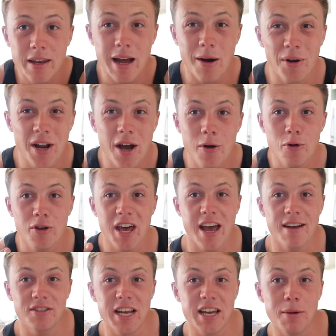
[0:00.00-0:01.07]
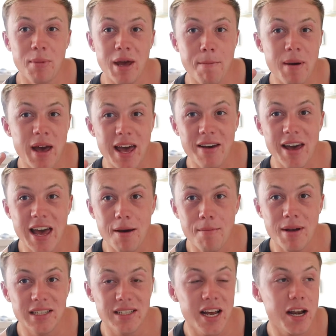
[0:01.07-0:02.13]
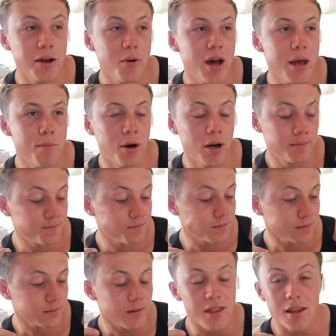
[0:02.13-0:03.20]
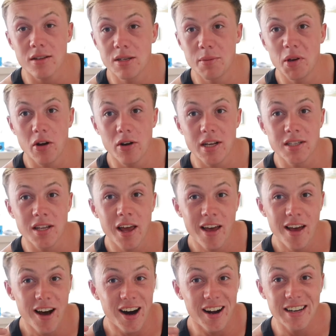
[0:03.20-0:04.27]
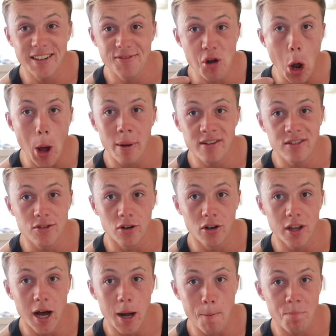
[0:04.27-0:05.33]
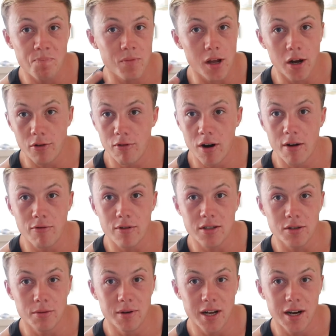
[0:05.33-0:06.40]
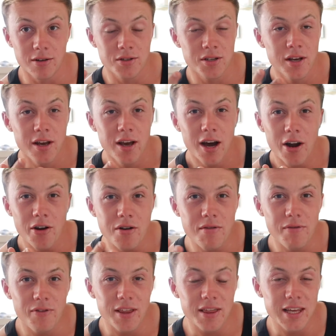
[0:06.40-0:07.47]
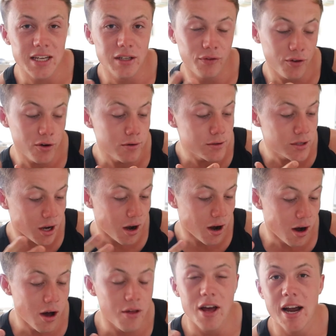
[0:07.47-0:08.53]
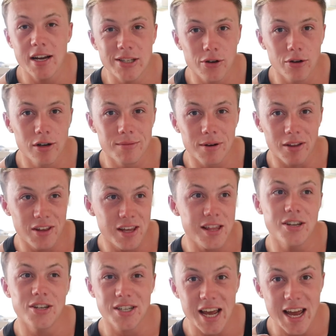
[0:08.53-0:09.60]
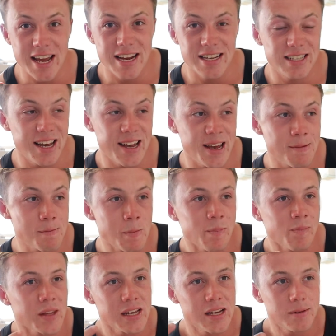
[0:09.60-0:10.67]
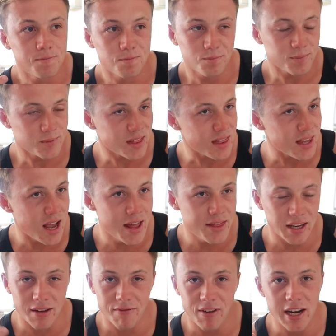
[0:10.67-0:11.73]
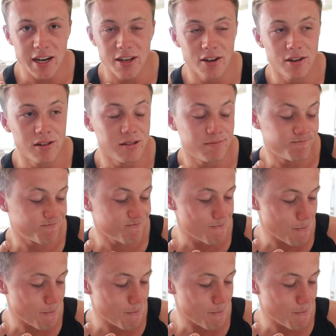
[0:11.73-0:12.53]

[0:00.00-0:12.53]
Now I know KFC can be a bit hit and miss anyway, but to be honest, I did not enjoy that. I'd have rather at something else. I don't even think these foods are that enjoyable. I think they're just easy and they're convenient.